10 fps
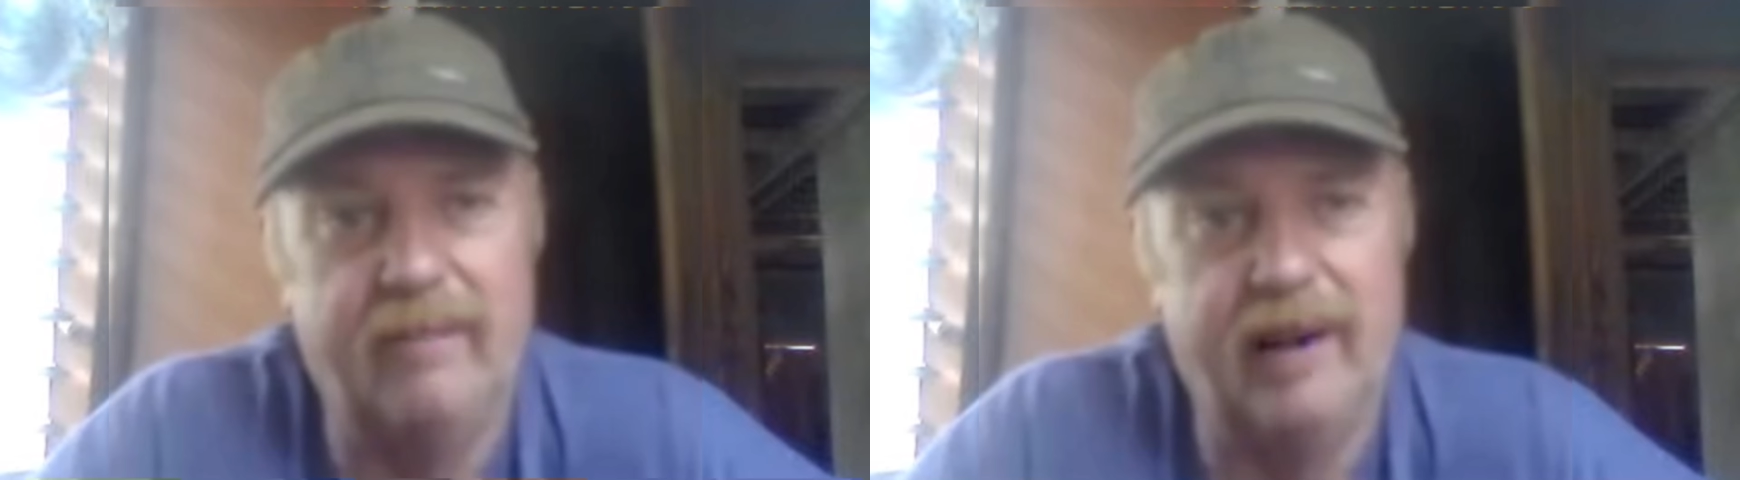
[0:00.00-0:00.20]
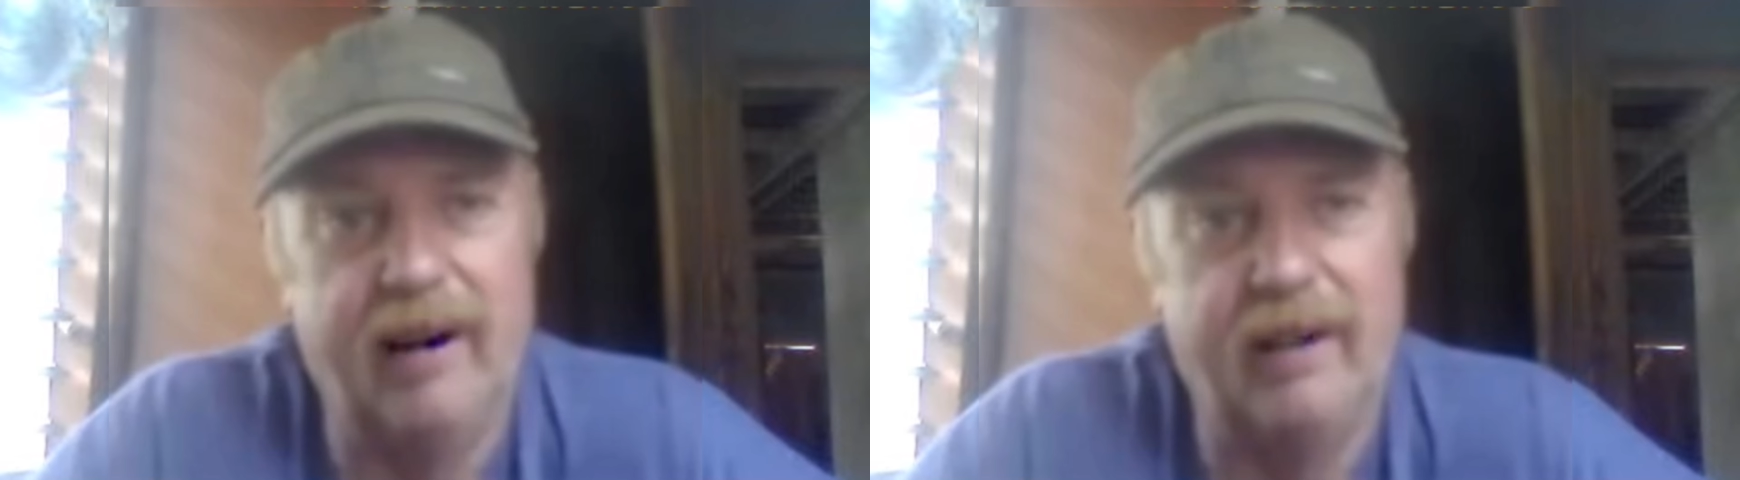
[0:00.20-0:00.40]

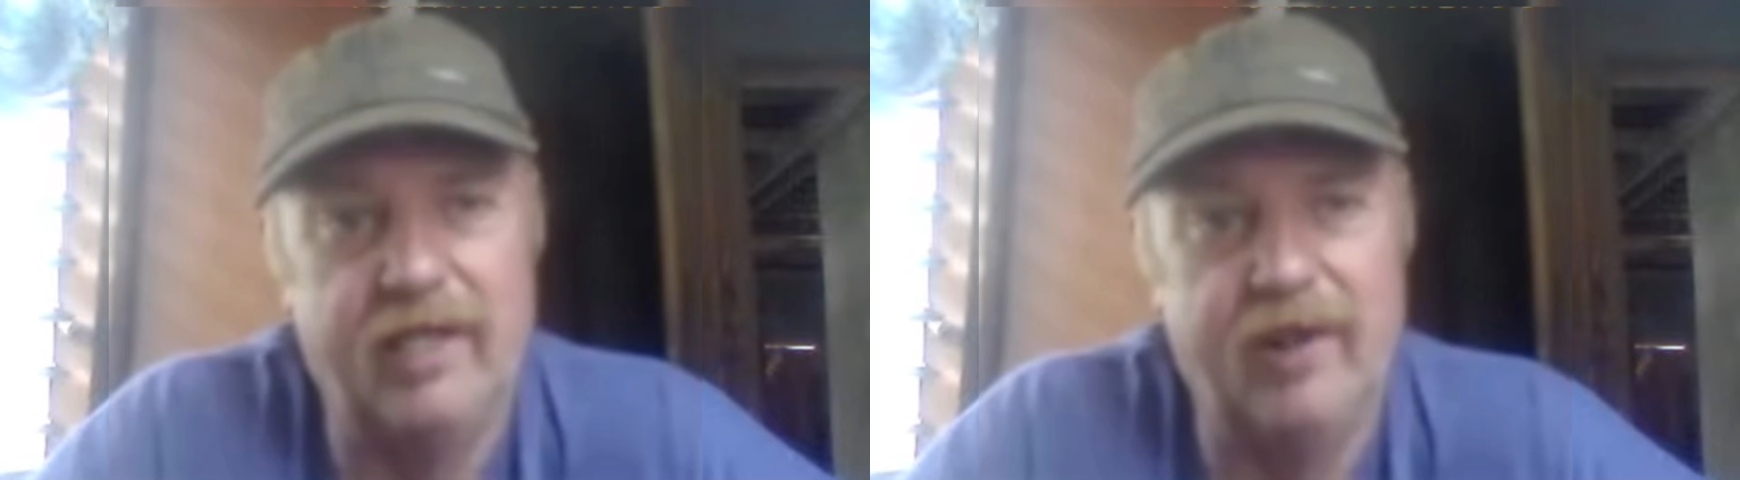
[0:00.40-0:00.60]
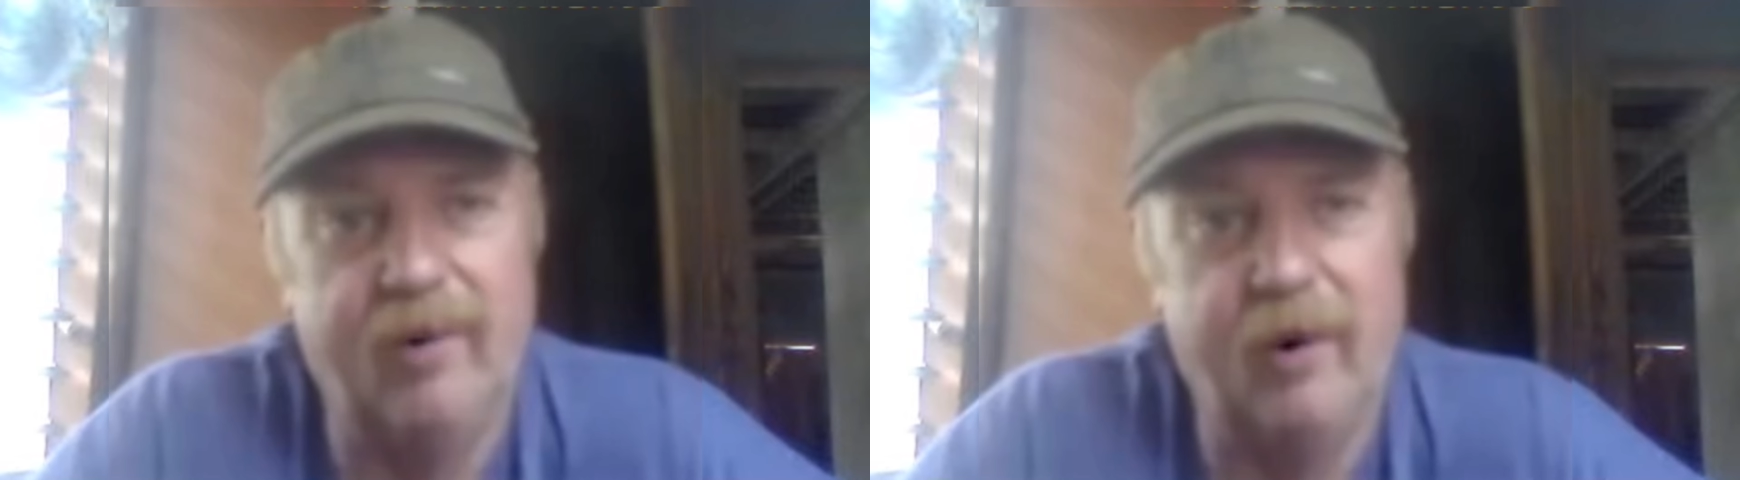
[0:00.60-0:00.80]

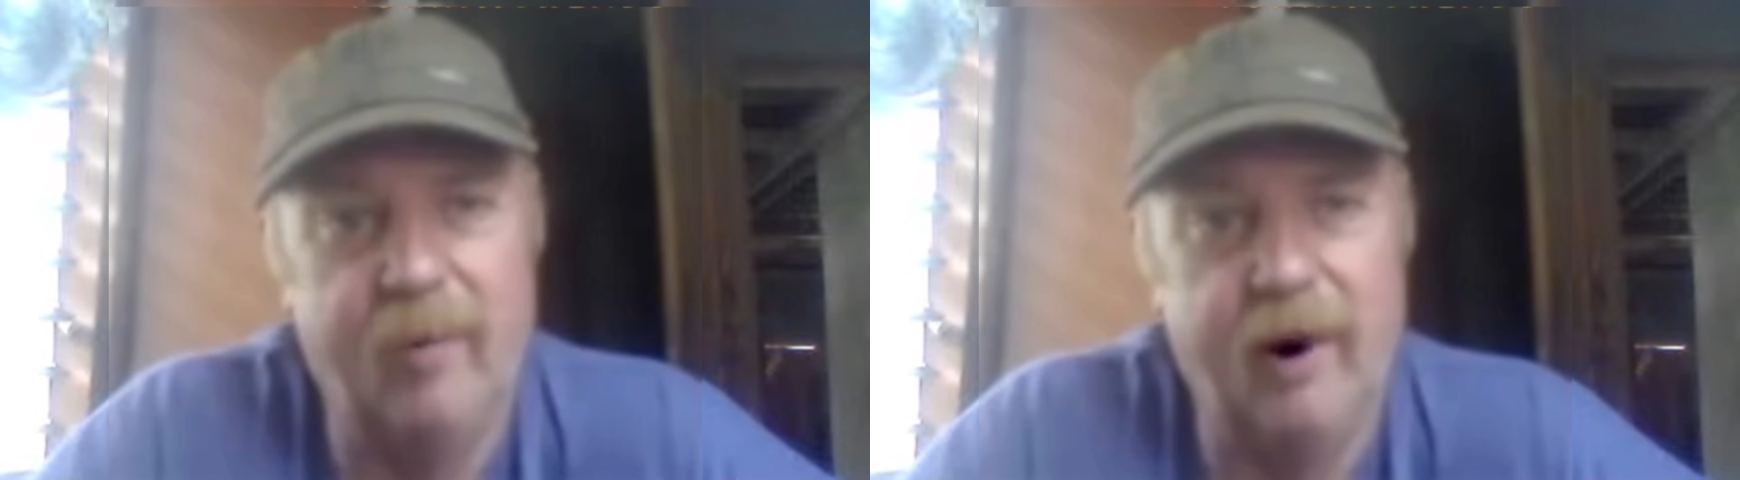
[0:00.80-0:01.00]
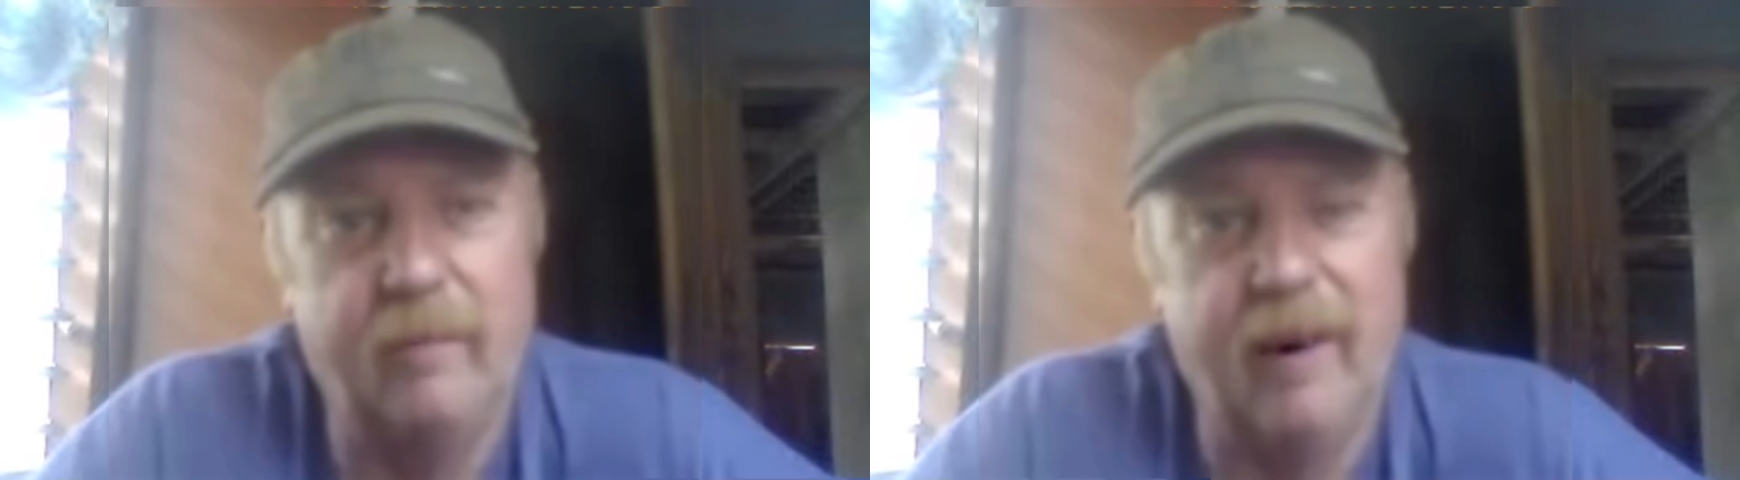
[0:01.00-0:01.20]
Because you are
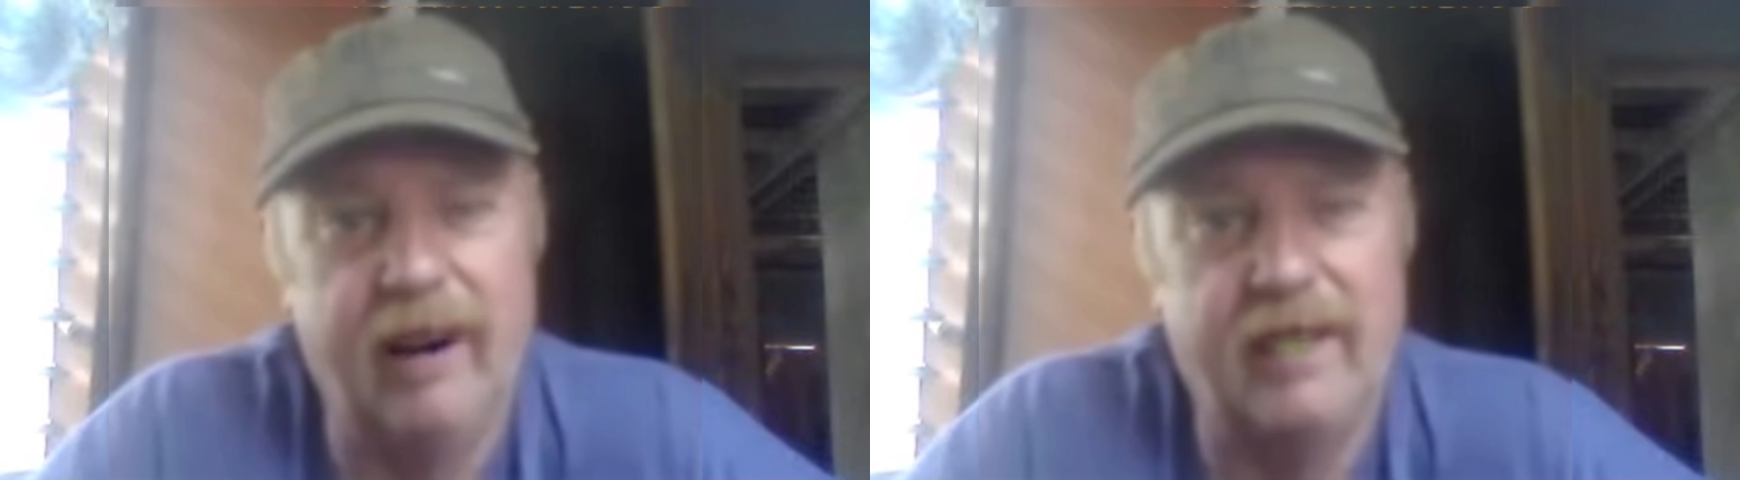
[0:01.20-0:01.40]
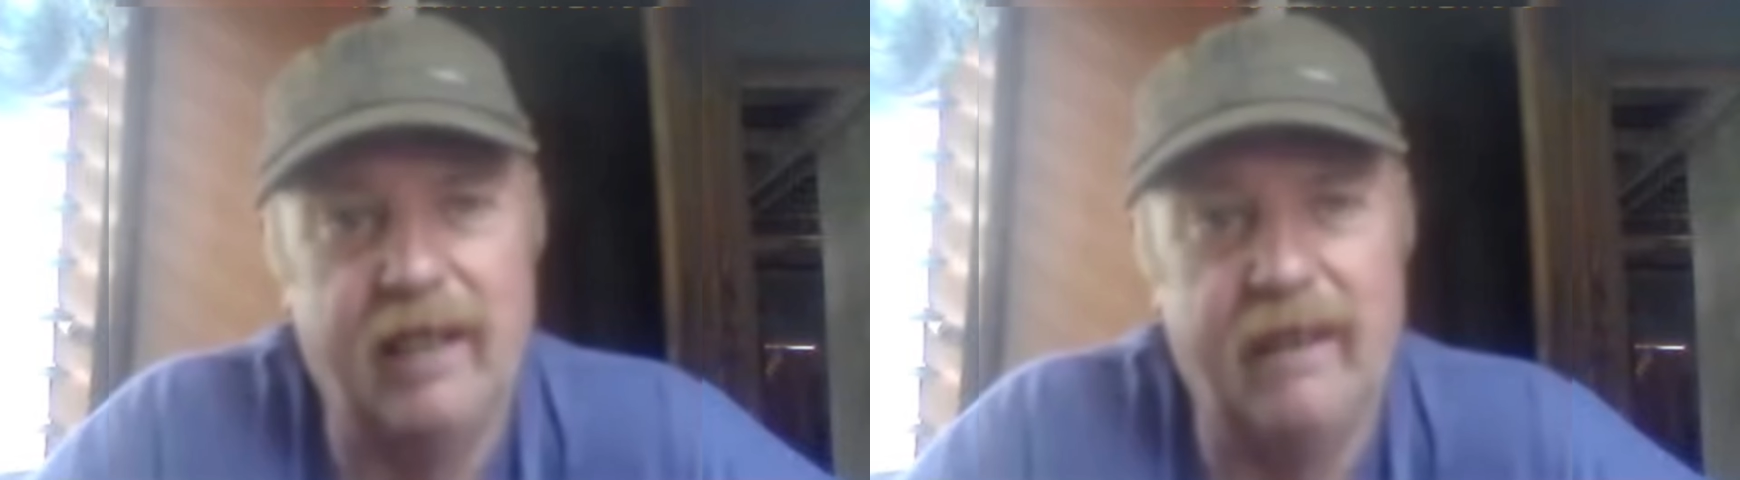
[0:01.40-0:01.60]
one
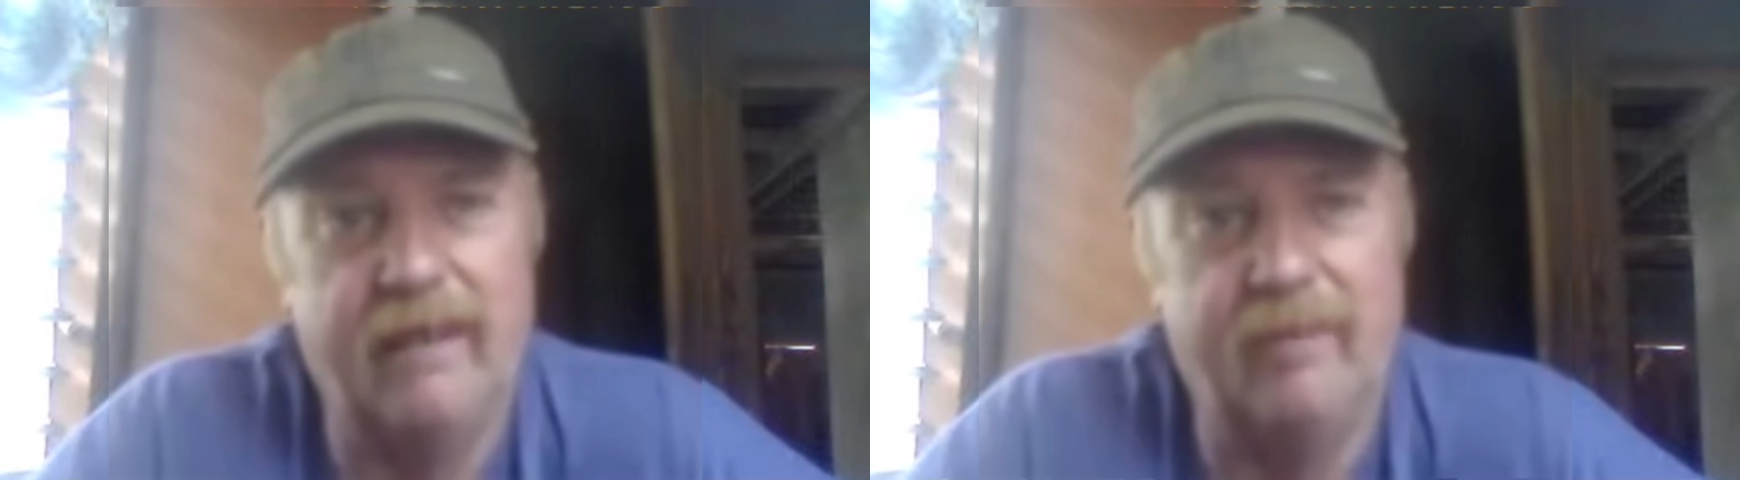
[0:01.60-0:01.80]
butt.